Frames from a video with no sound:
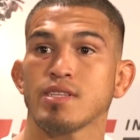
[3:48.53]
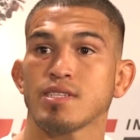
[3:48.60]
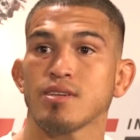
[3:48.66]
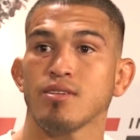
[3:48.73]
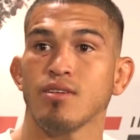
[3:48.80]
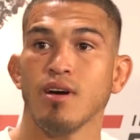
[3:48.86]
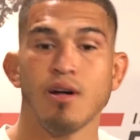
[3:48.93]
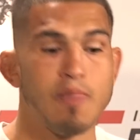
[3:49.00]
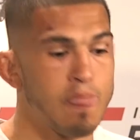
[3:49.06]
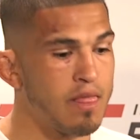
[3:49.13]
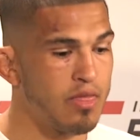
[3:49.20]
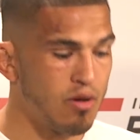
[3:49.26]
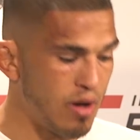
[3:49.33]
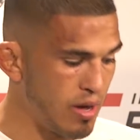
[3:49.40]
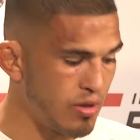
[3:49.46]
So
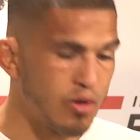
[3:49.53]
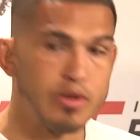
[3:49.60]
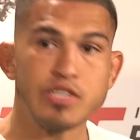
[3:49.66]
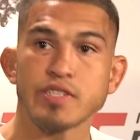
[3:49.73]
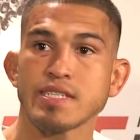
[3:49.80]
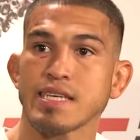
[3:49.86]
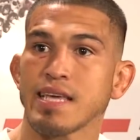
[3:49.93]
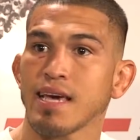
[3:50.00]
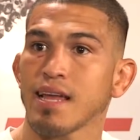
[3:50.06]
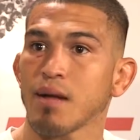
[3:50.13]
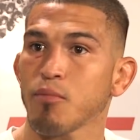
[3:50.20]
no no injuries again.